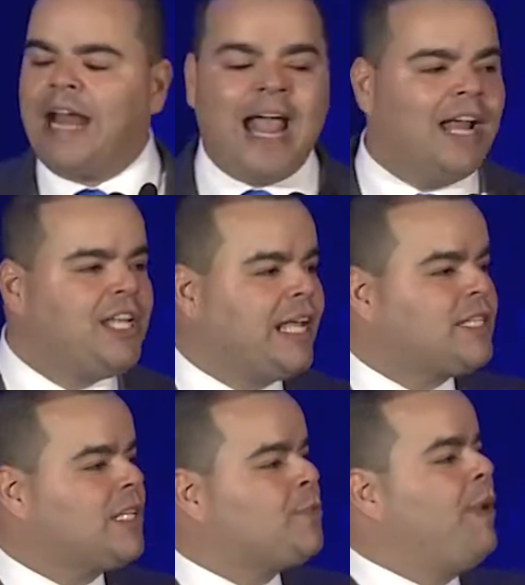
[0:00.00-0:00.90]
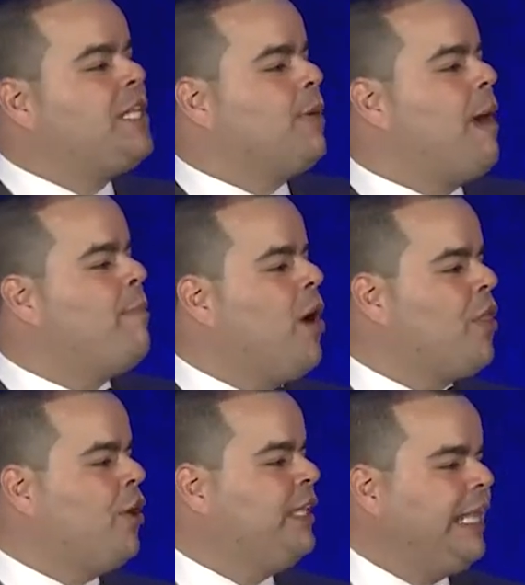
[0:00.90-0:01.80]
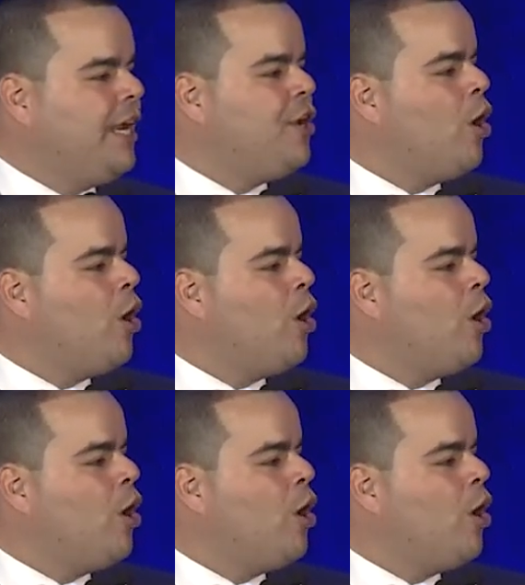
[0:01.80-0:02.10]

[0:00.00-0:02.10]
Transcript: and I had yet to speak to my mother and didn't